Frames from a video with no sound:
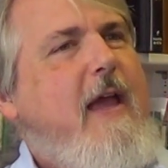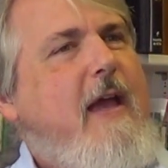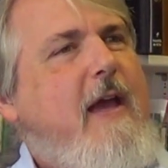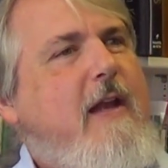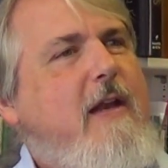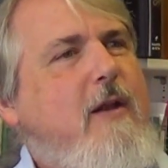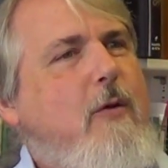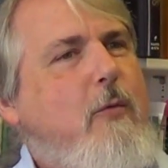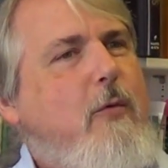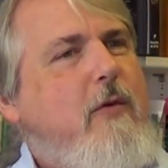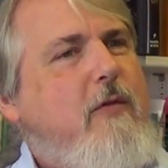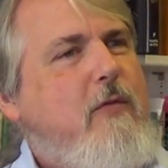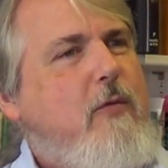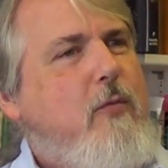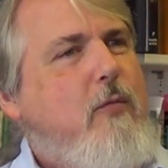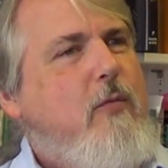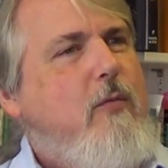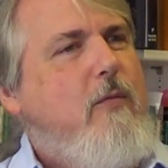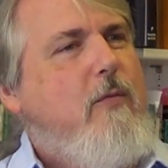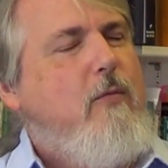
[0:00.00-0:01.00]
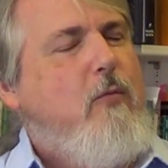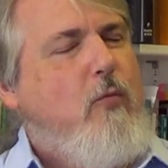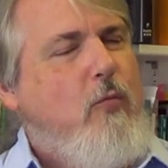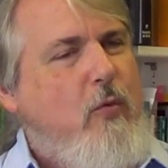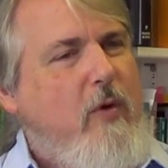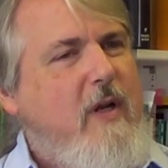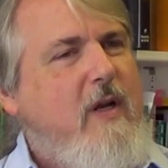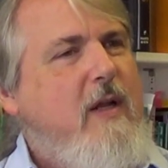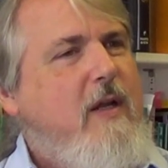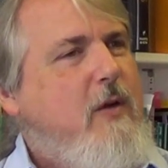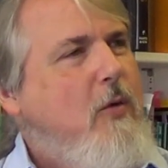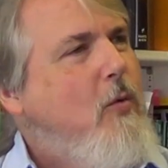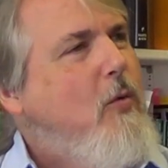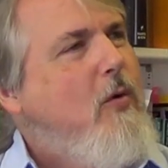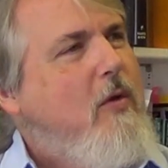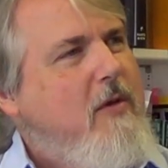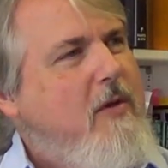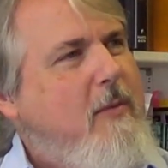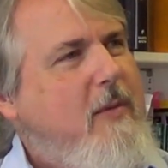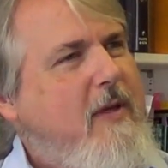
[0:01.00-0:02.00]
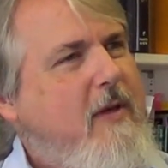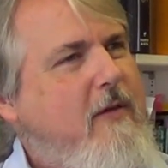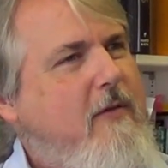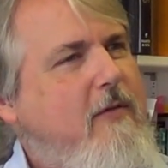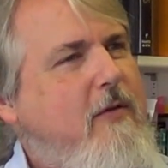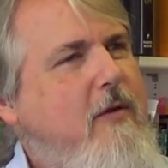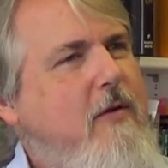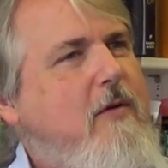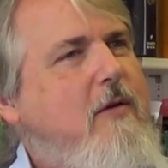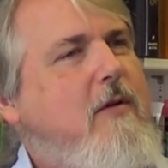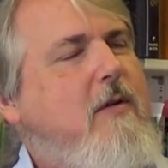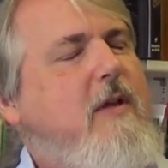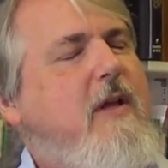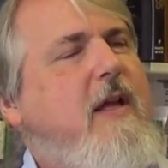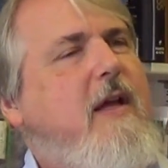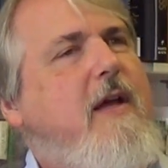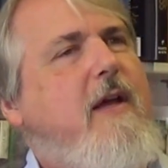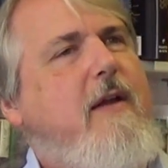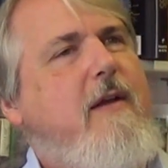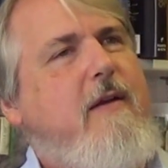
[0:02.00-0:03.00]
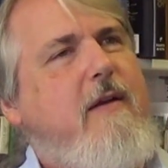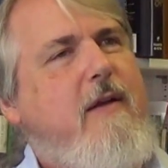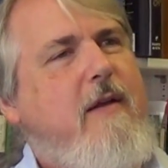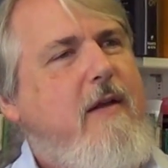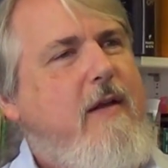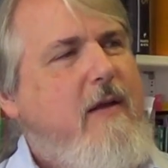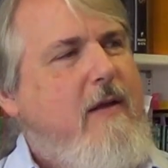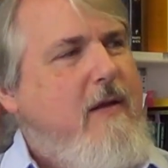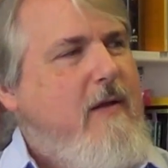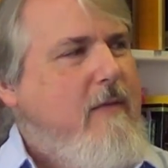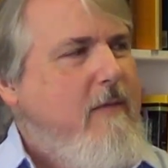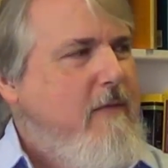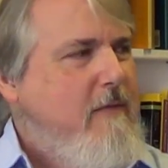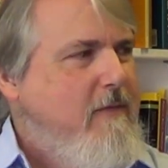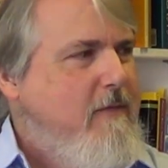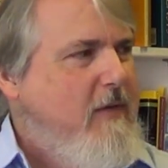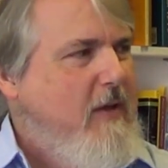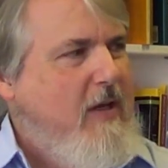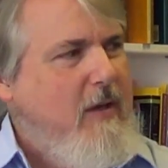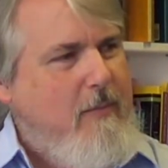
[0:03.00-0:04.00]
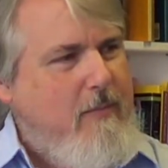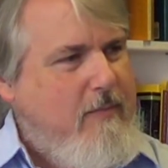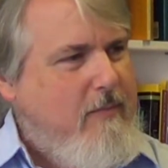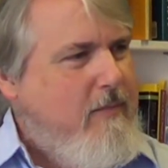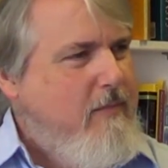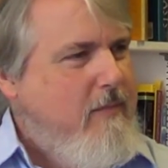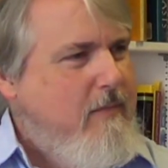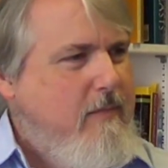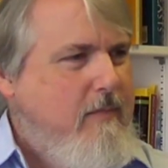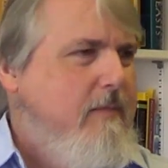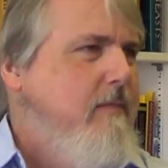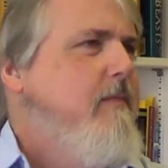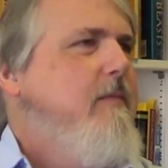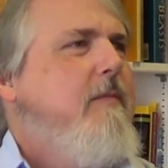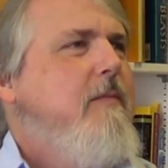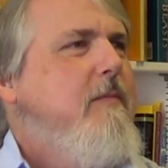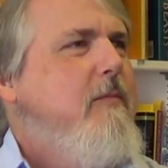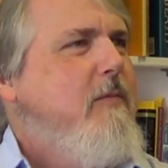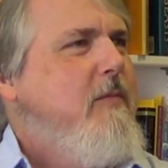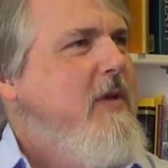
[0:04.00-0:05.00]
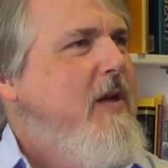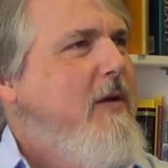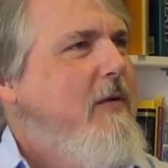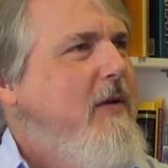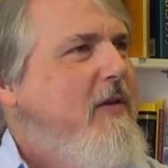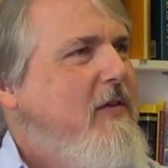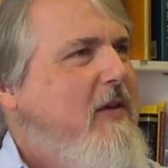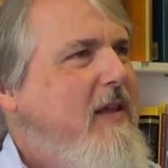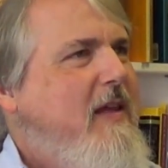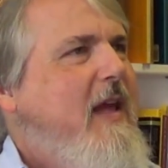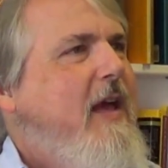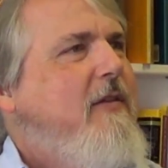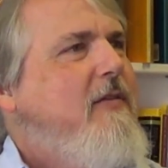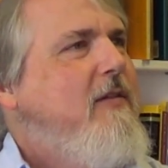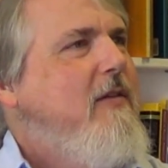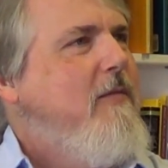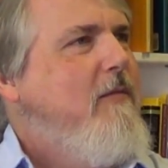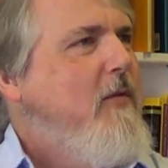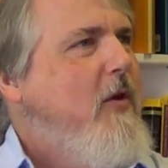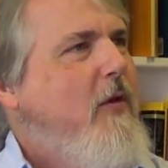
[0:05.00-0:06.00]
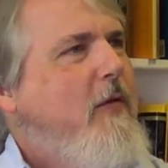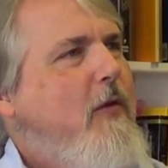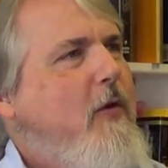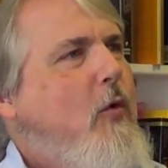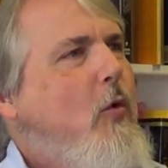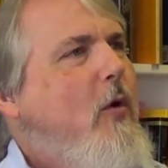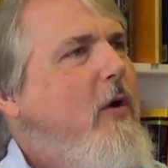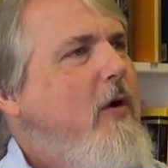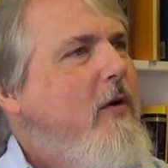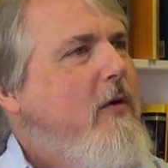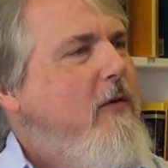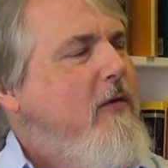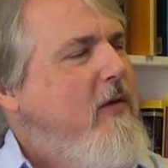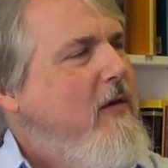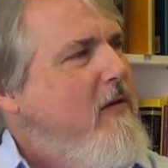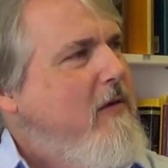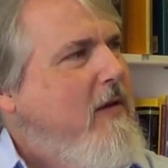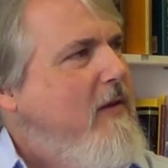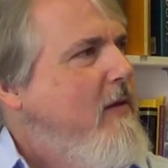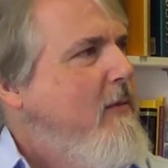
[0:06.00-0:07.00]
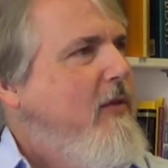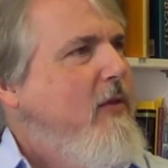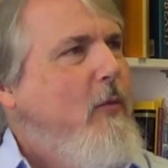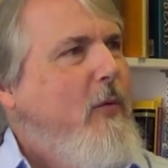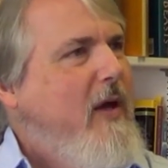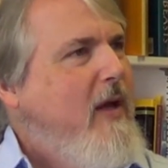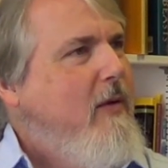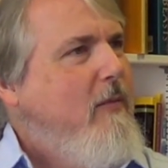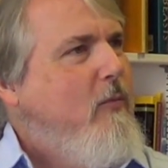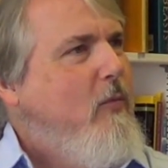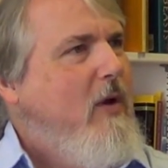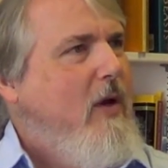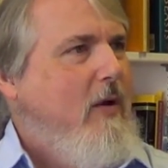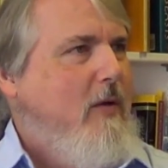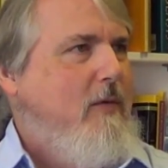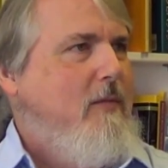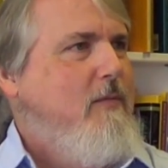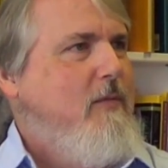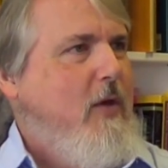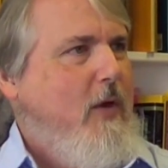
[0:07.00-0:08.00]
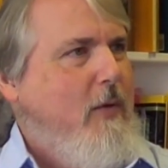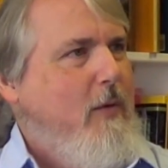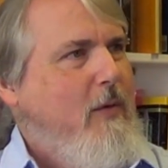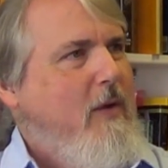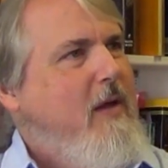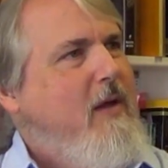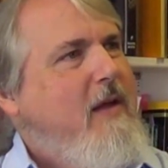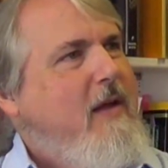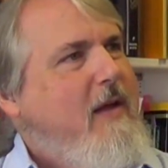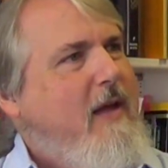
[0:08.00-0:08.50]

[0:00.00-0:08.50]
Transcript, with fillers: And it was really cool to be in a circle. And Philip, you know, as a guest, called the quarters and did them in the way we all know.